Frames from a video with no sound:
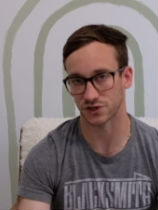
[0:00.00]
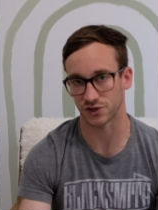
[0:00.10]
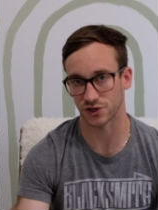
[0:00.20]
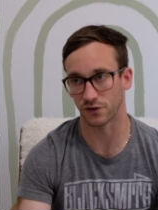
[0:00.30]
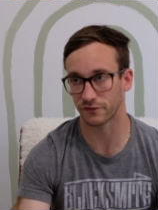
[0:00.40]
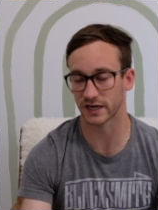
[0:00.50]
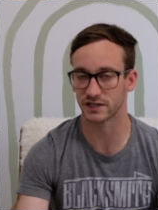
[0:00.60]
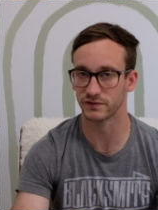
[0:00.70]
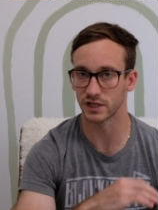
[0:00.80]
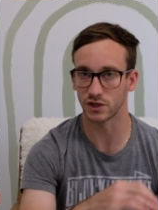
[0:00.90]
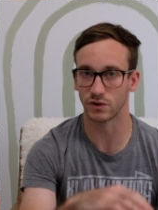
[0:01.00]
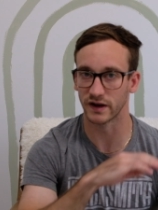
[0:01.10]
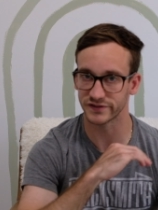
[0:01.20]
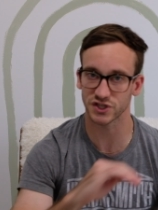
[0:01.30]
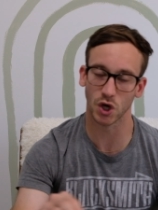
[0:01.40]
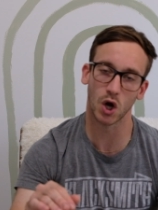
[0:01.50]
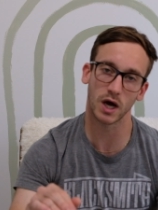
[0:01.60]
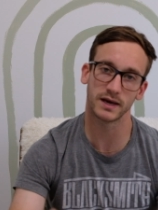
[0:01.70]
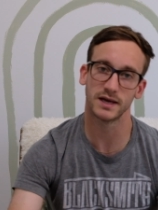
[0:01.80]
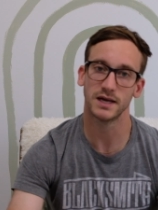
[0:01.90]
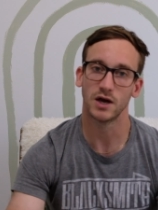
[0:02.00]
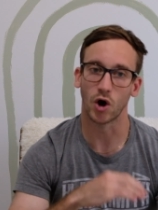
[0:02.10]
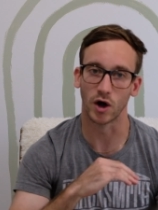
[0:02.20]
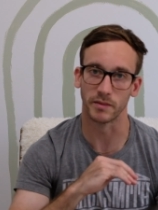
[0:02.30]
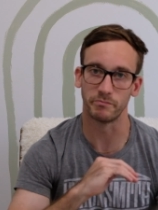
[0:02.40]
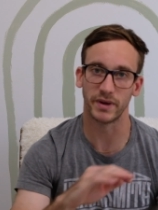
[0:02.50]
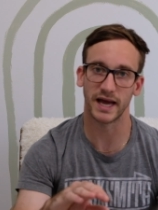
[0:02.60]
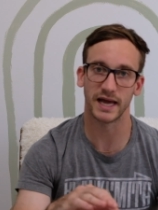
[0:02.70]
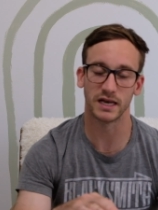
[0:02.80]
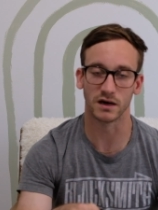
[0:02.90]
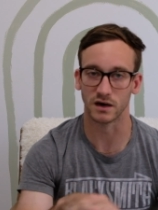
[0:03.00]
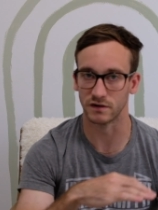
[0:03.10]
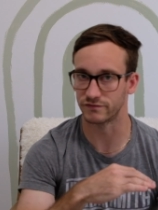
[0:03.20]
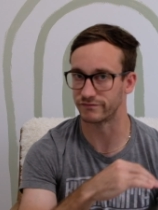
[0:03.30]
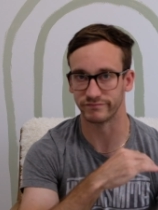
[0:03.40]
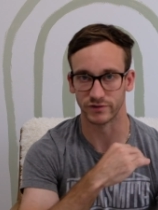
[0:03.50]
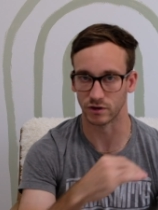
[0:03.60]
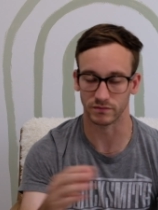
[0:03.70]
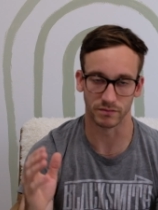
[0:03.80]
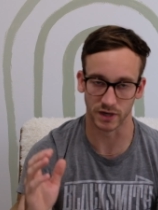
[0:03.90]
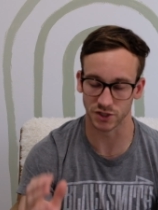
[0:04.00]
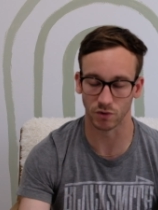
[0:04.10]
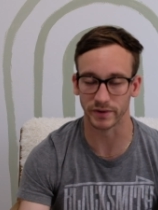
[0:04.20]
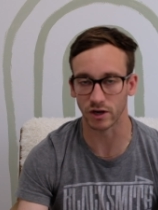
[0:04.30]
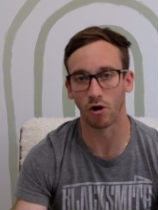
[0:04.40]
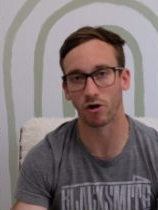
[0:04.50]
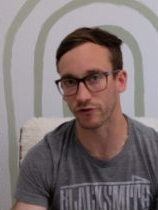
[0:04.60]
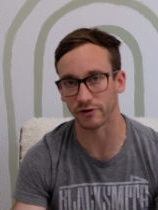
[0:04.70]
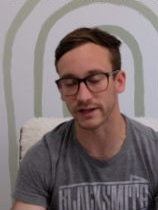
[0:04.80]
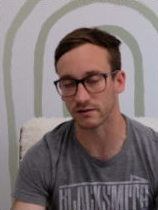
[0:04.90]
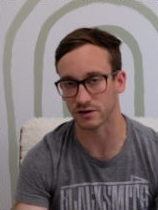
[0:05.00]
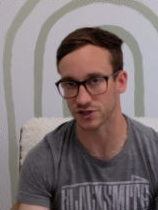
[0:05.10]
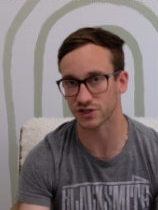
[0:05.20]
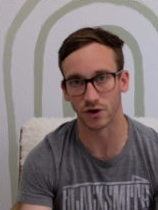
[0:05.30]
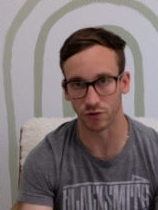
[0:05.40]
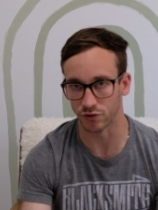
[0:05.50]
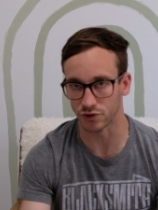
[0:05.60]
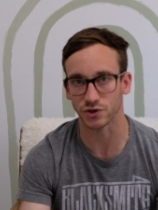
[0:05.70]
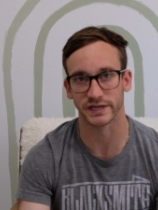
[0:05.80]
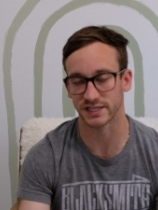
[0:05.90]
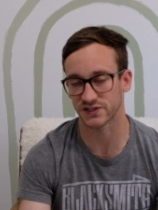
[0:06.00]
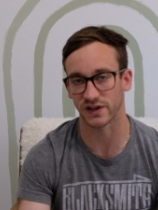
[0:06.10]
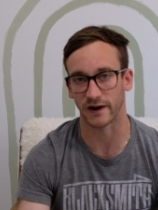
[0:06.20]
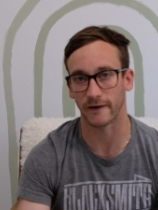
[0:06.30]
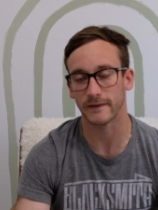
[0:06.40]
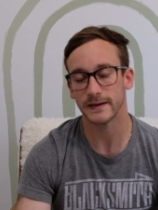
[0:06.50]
So effectively you have sod on a bed of, might as well be concrete. There's no nutrients there.